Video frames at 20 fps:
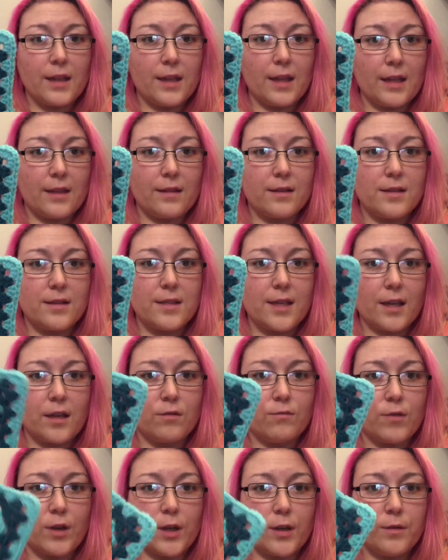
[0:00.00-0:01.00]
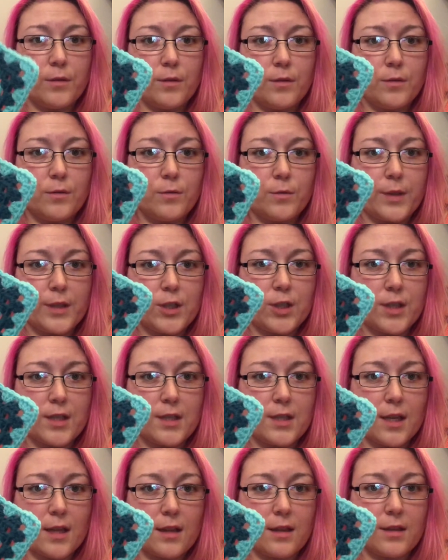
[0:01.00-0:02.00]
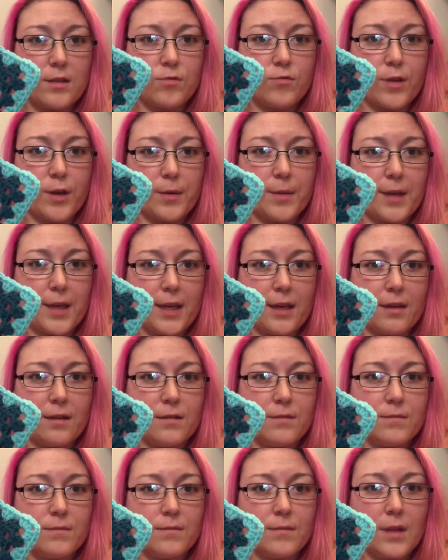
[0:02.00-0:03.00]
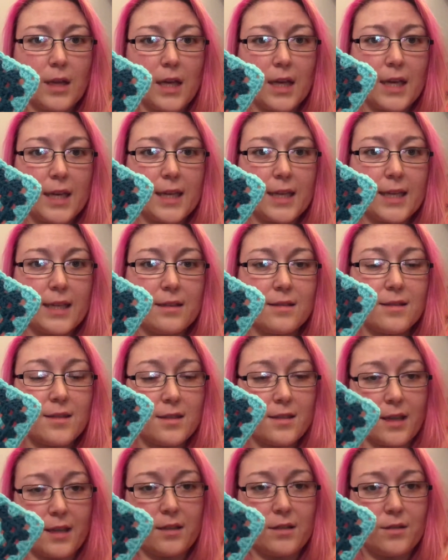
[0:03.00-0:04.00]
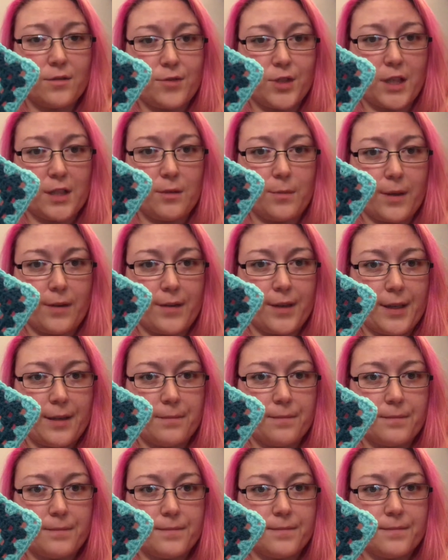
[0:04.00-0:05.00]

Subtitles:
Then the second row, which is this row here, is the 2nd of January.